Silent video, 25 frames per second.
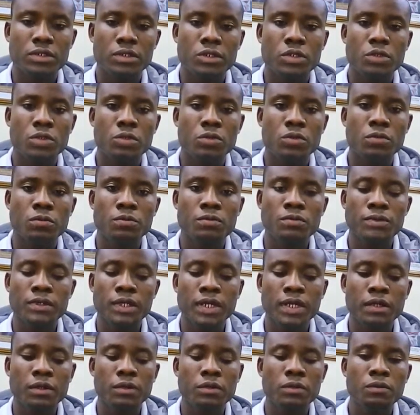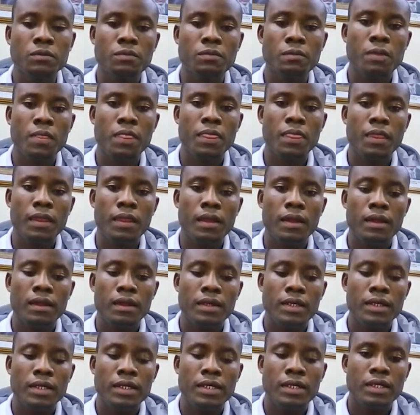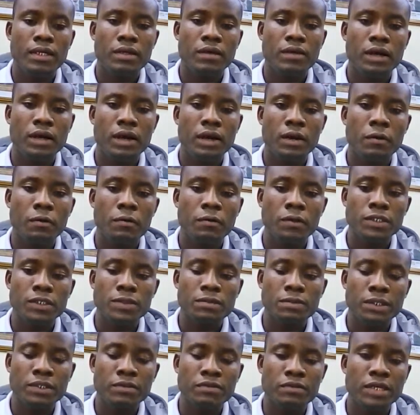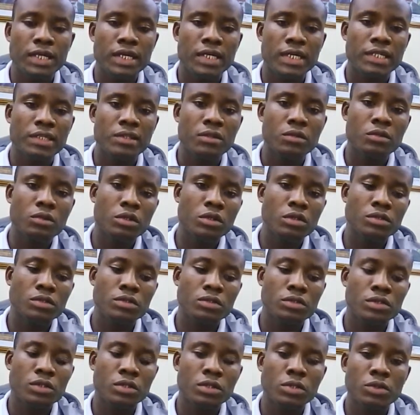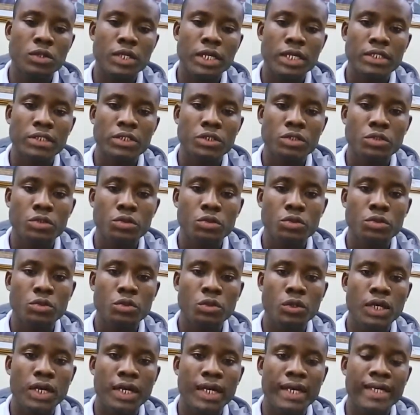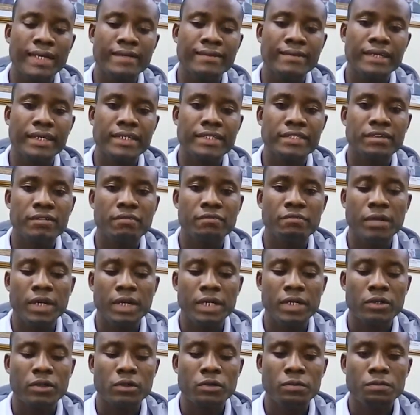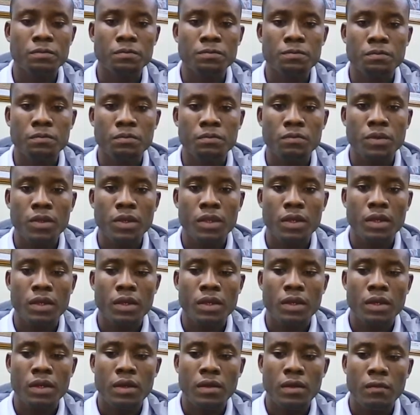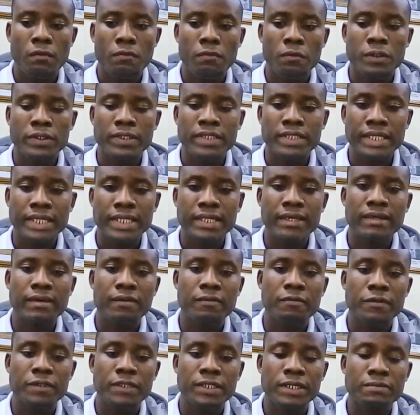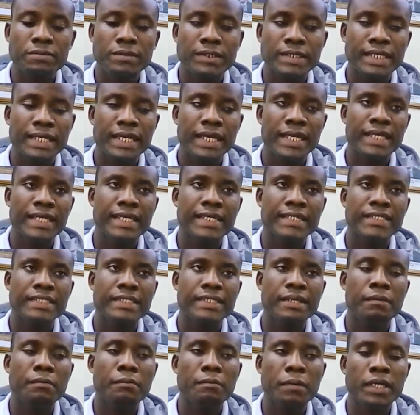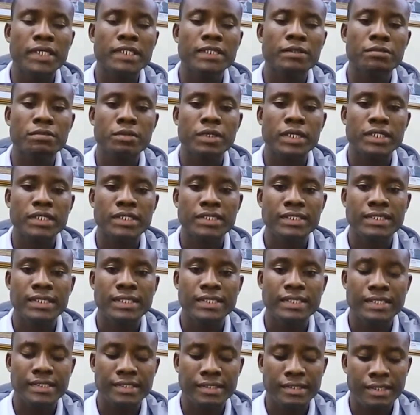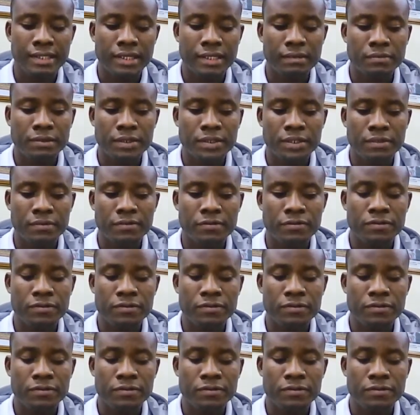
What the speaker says: So now I'll specifically look at two areas of backup, but think of what I'm saying as best practices in terms of